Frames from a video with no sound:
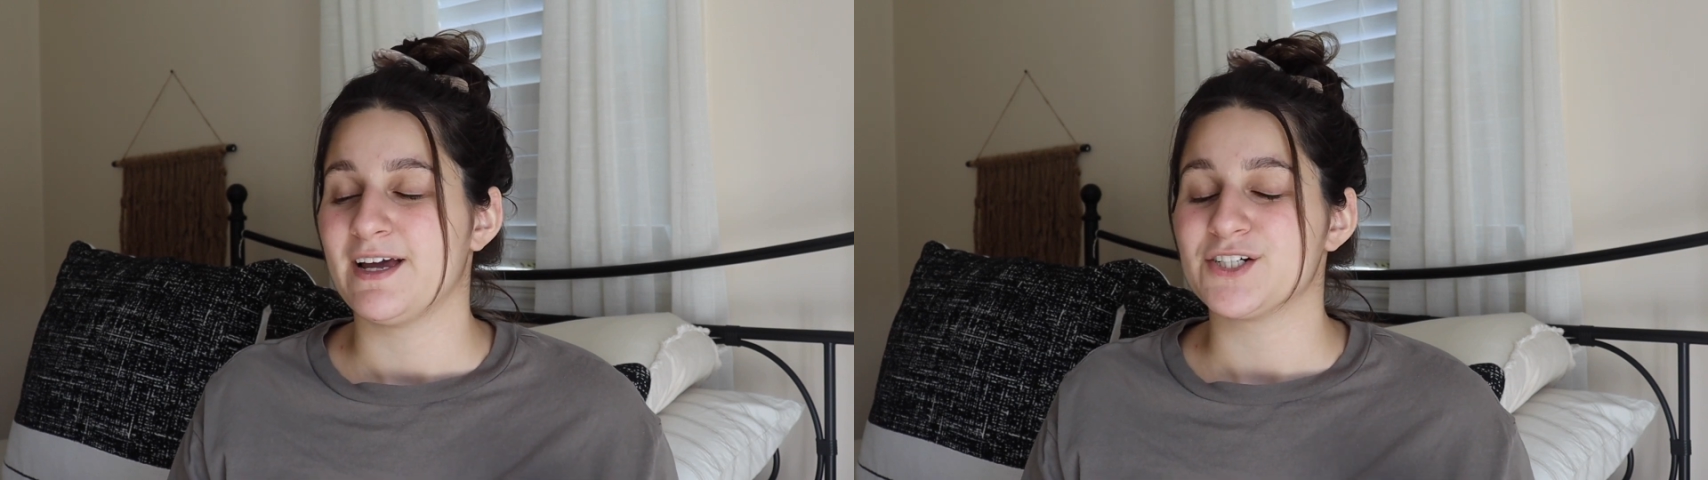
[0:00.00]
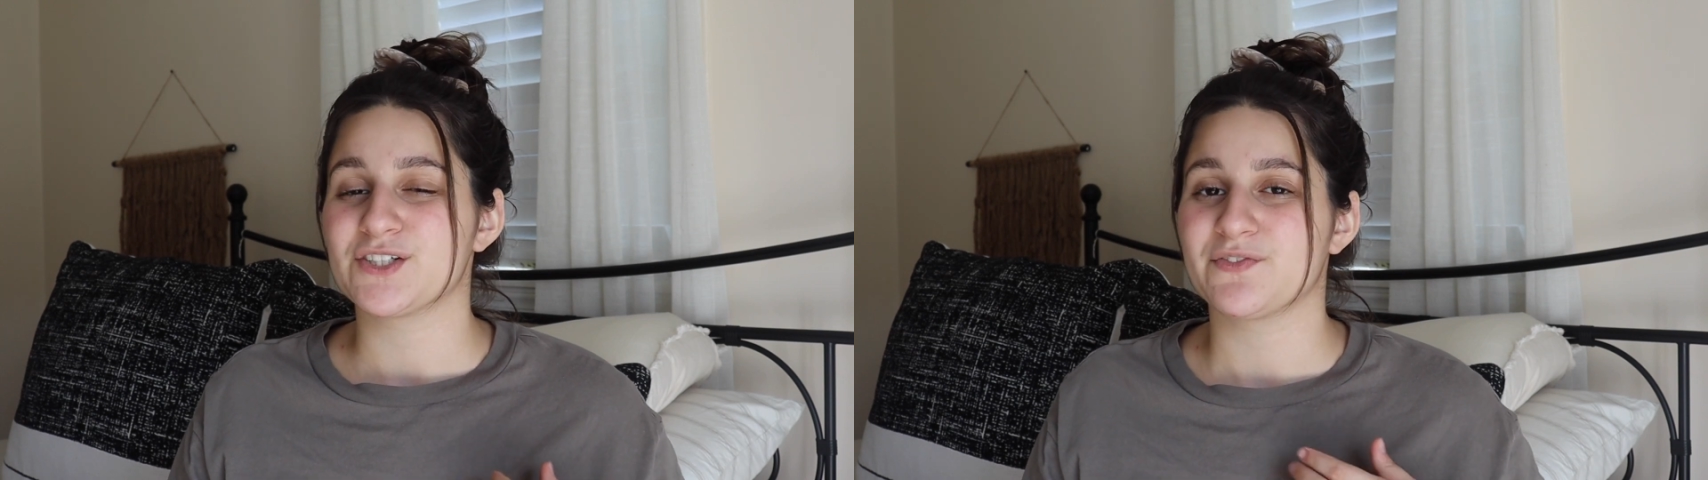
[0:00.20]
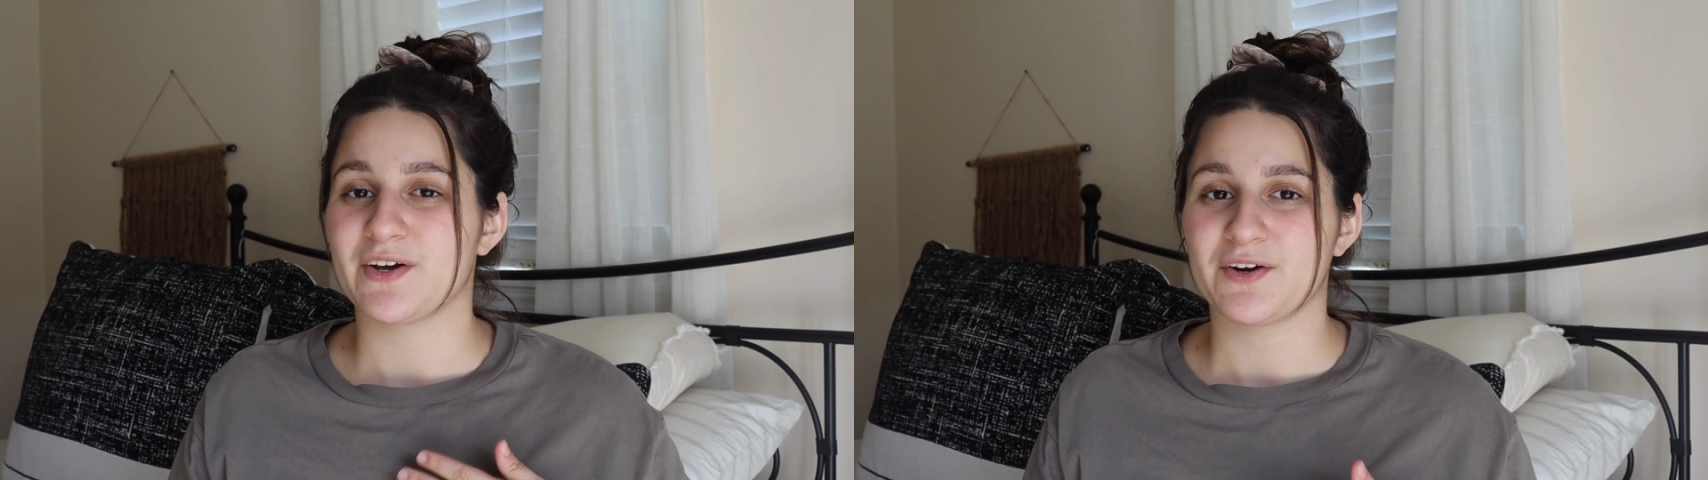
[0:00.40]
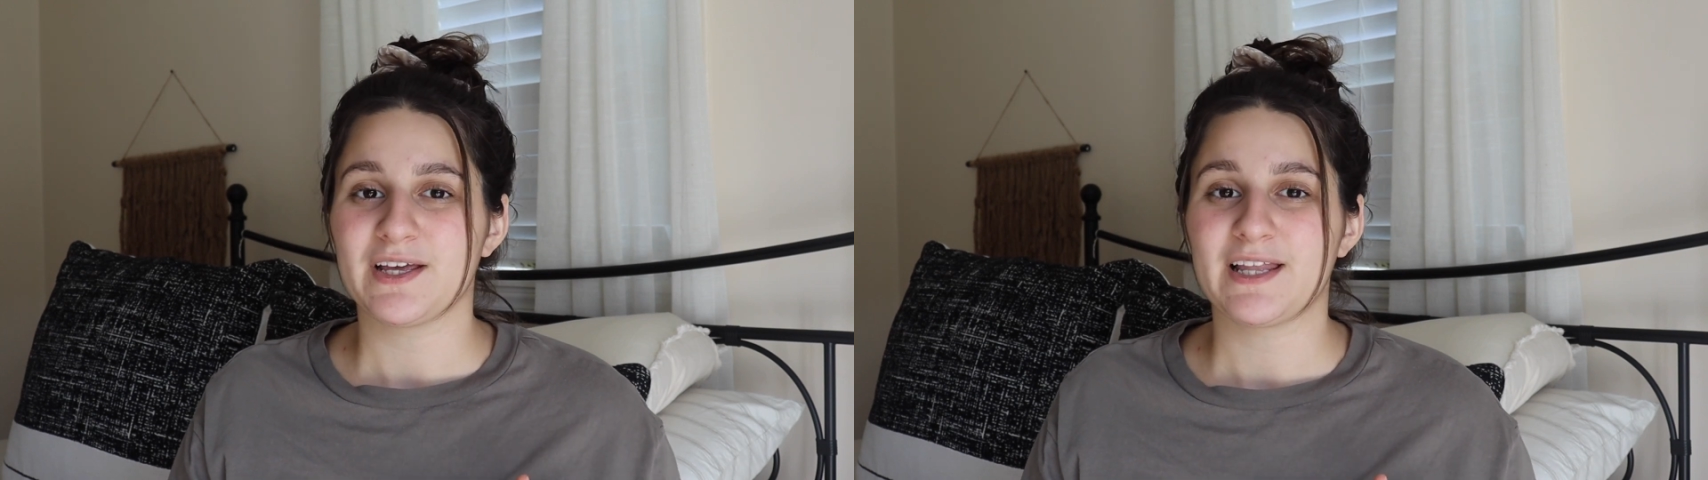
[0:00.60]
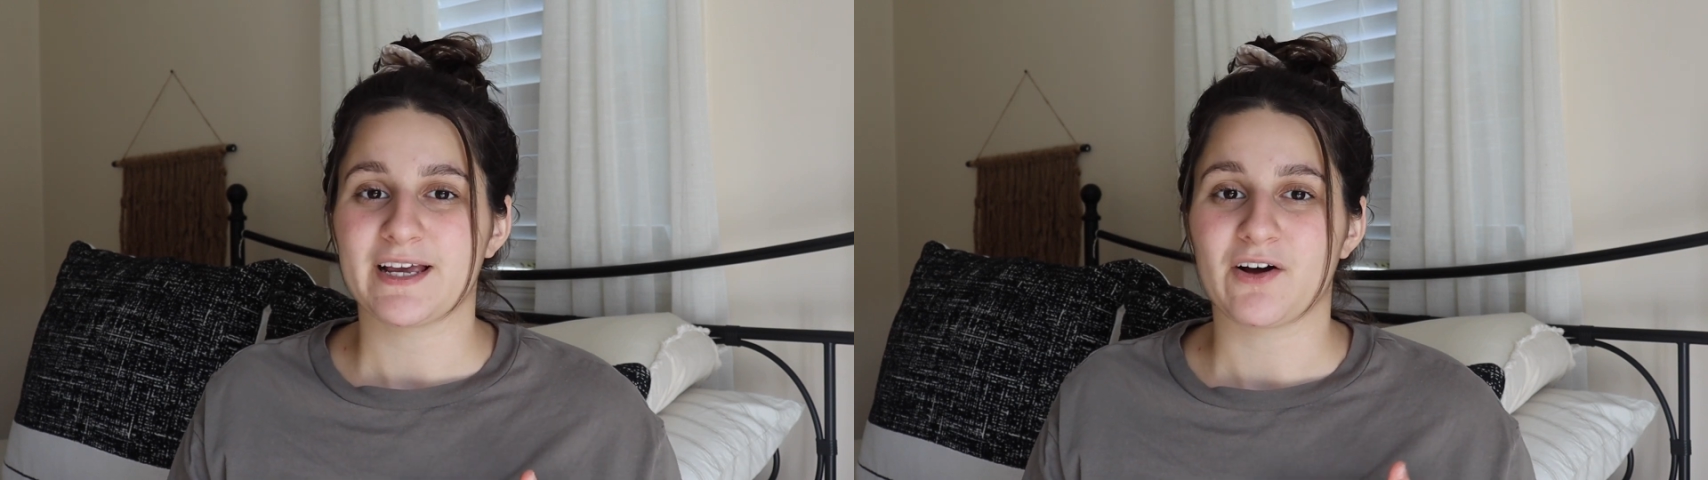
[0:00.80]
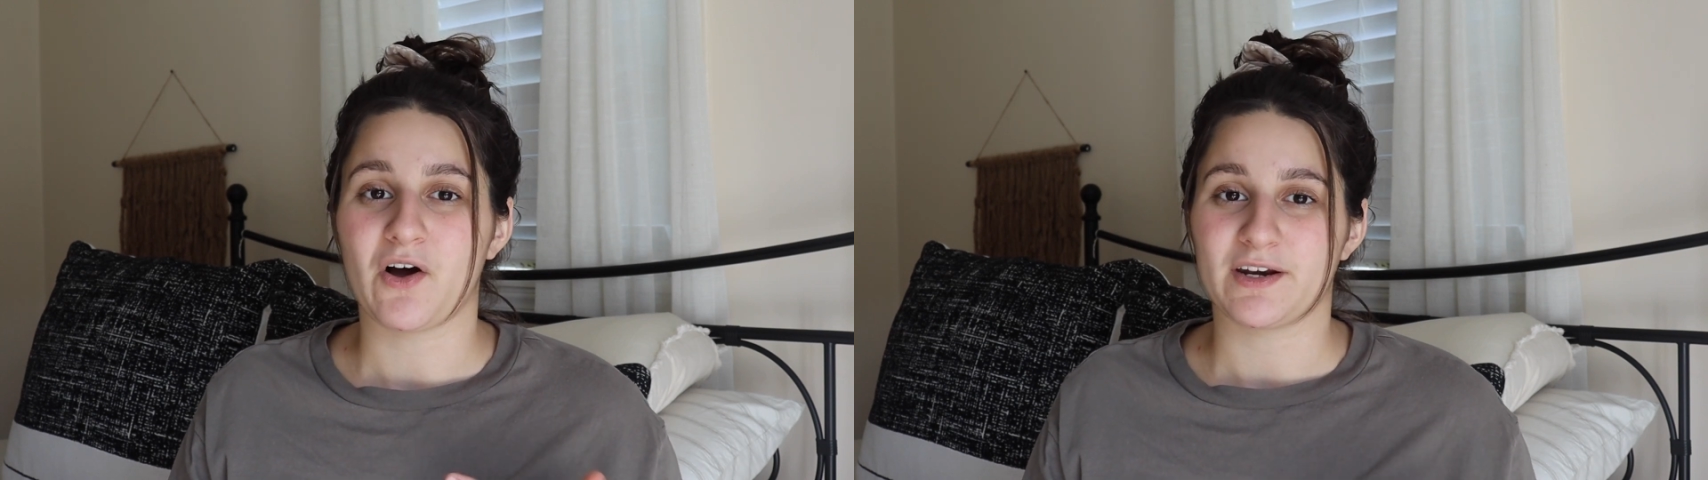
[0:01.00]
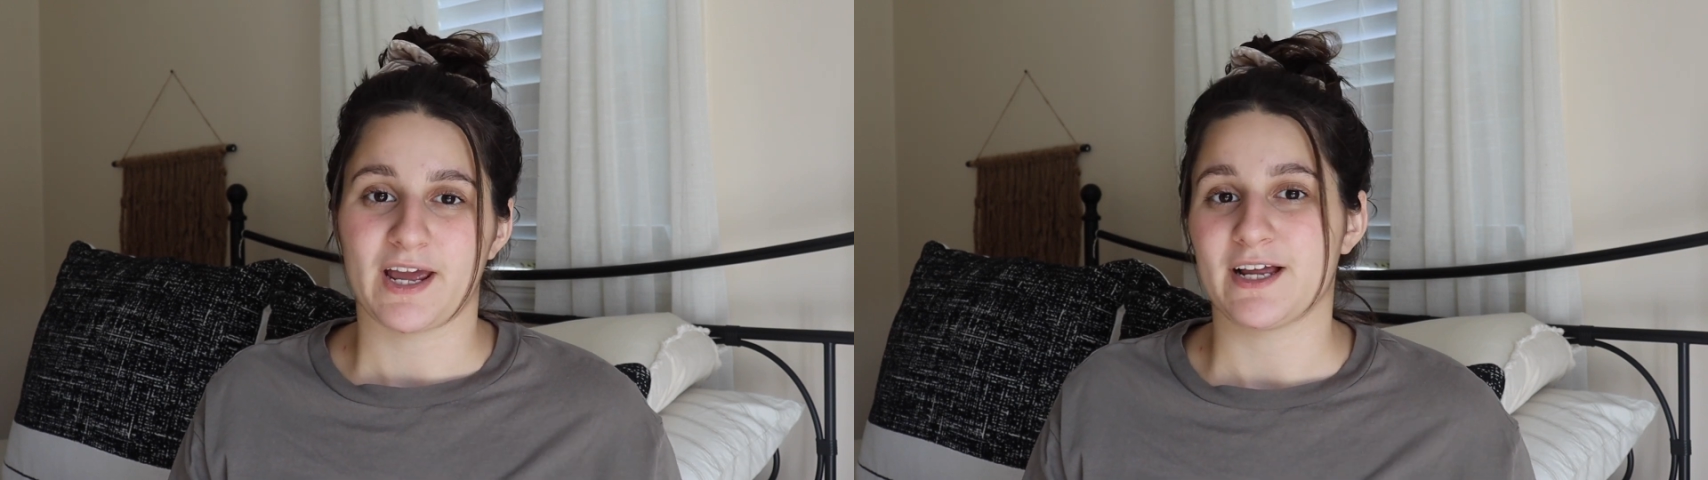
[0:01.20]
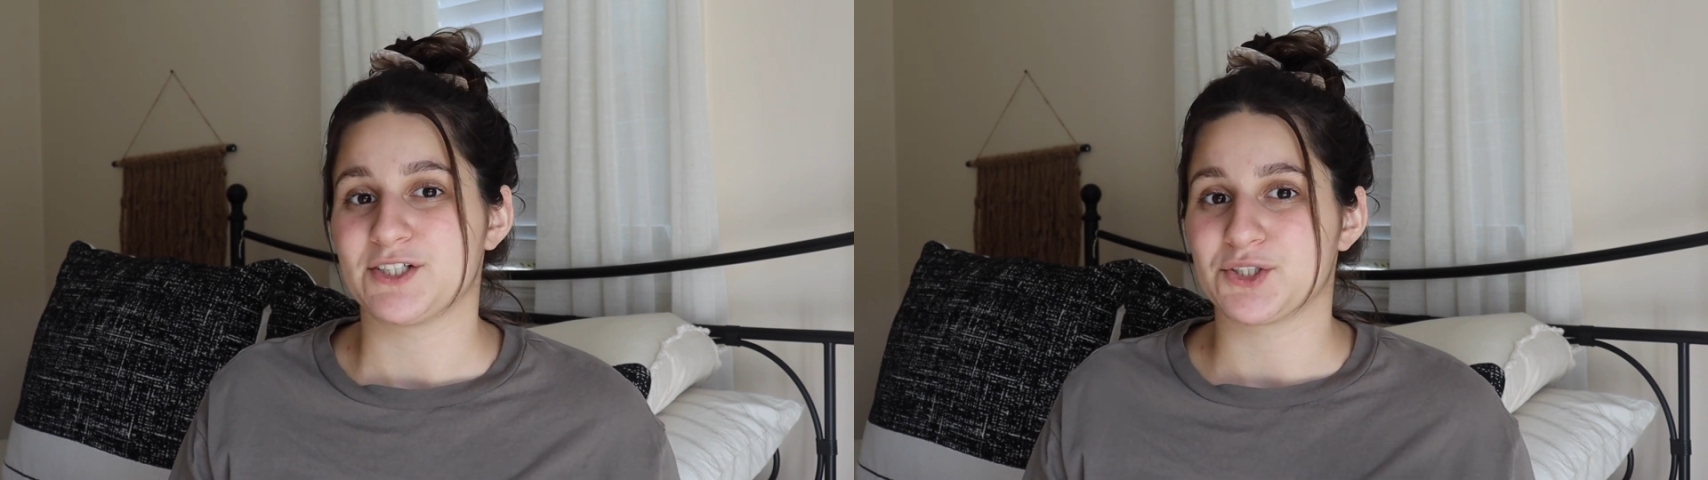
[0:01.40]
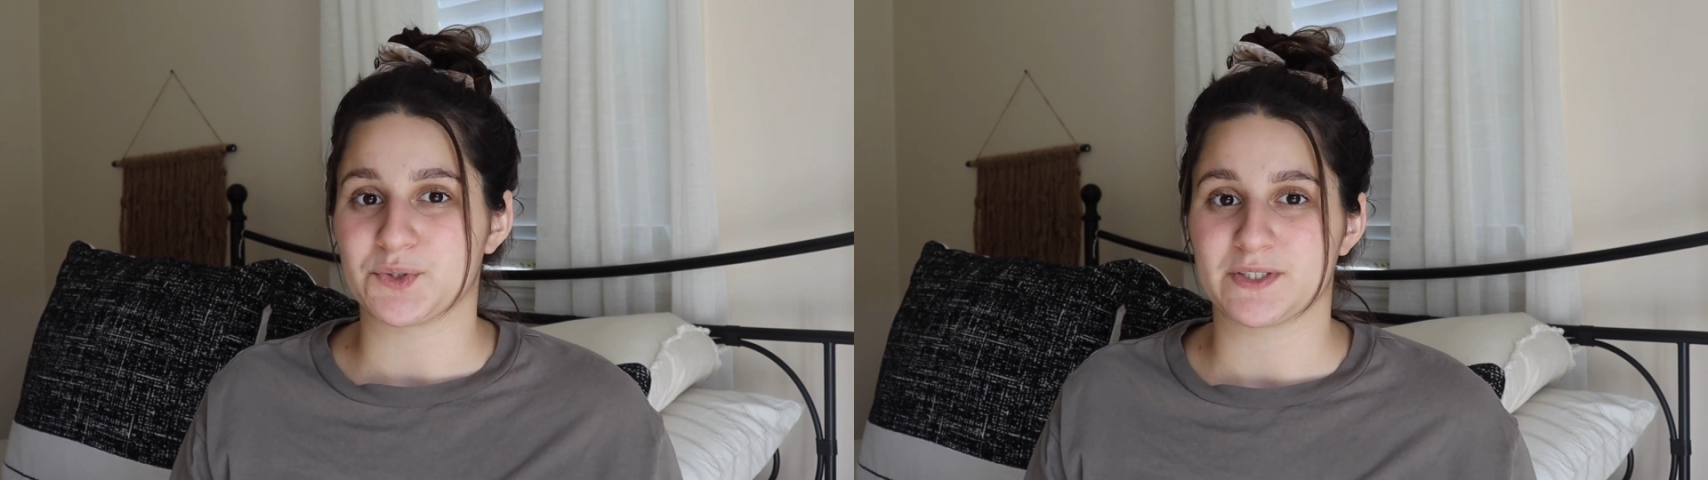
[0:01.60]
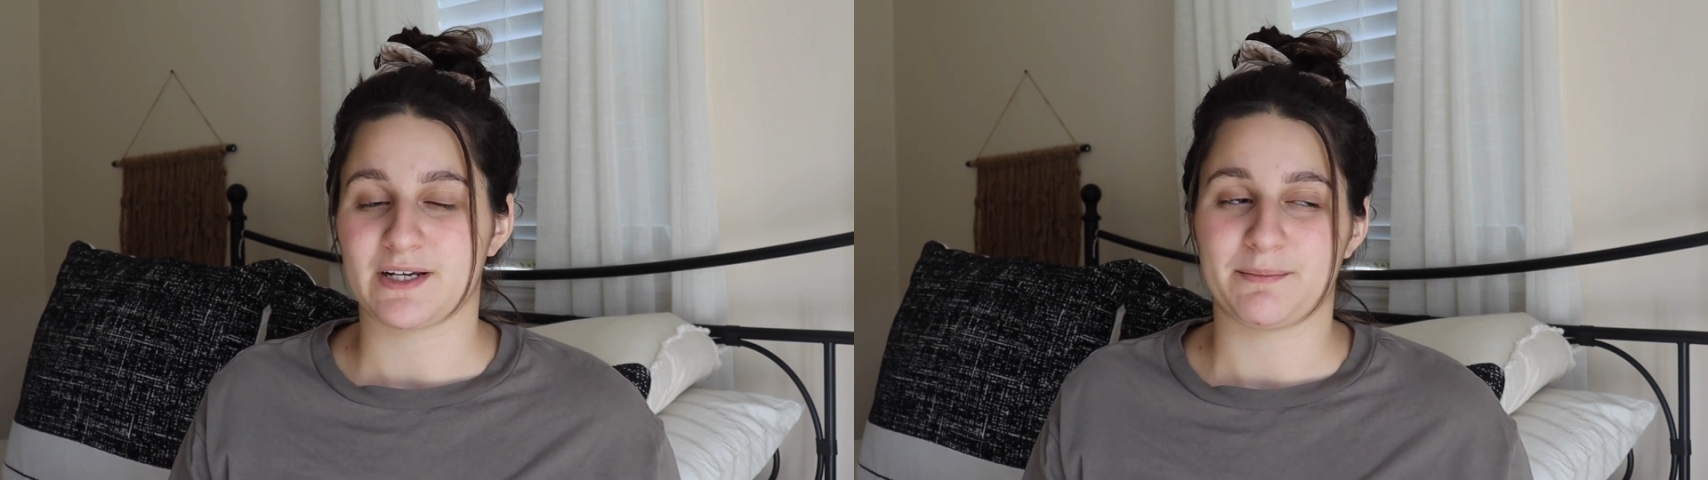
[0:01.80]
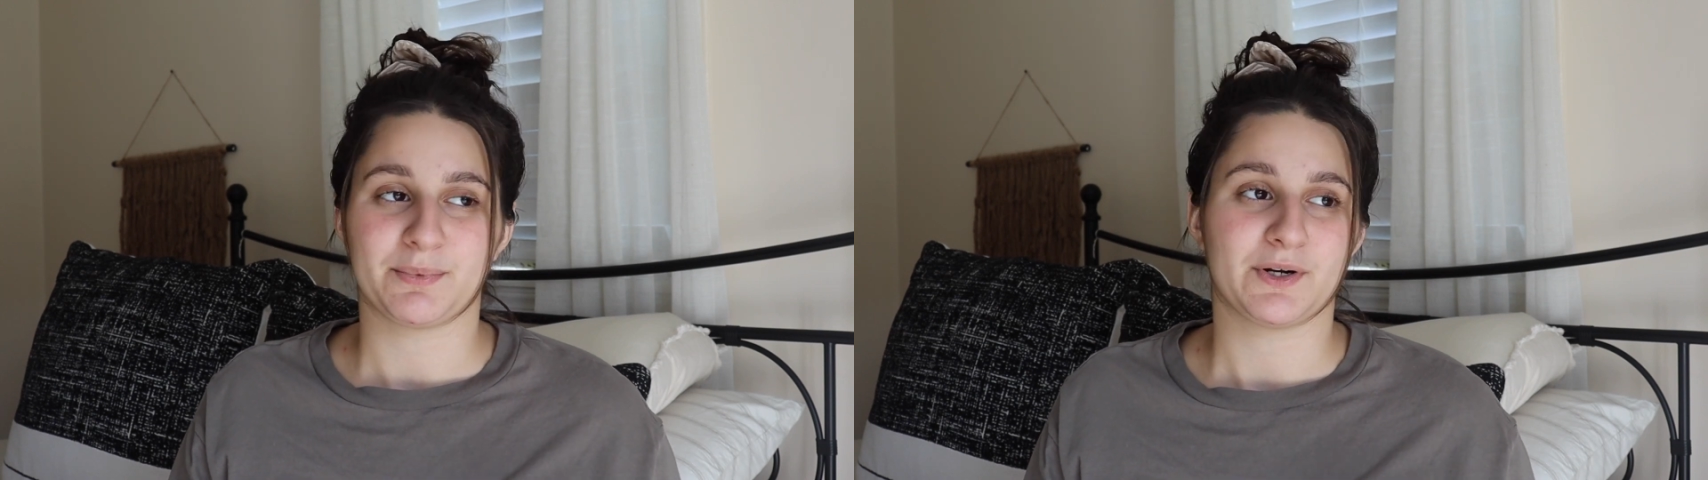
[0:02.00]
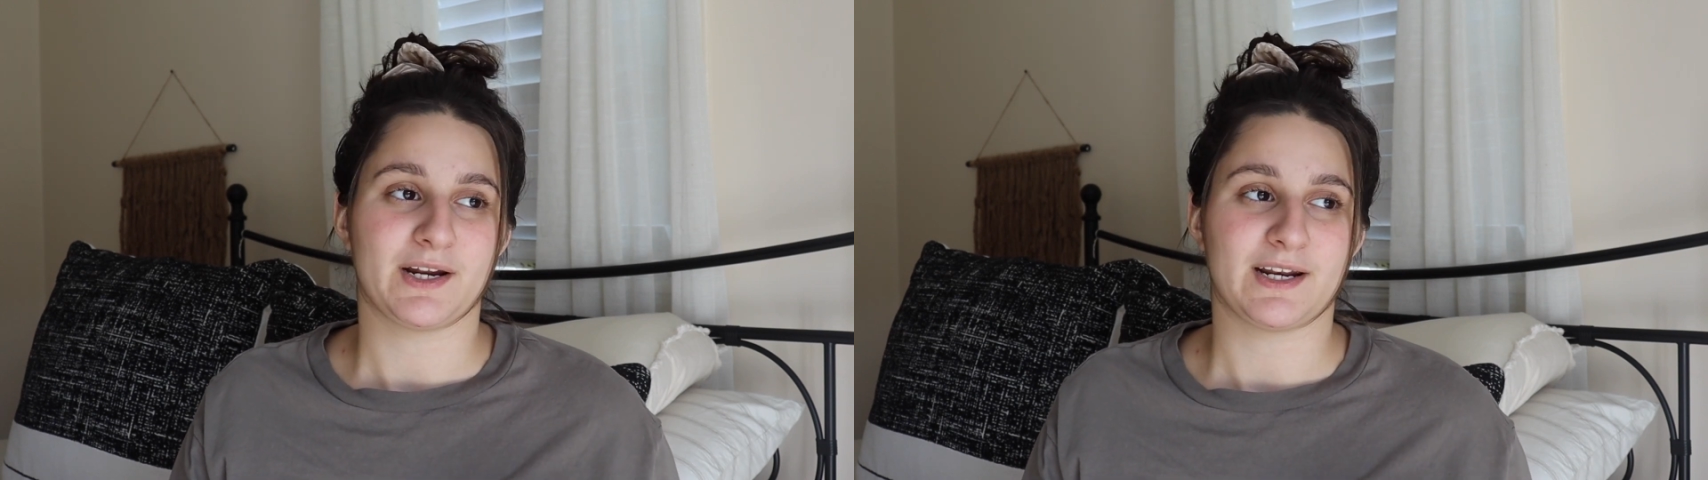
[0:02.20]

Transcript: just very like on edge, short-tempered,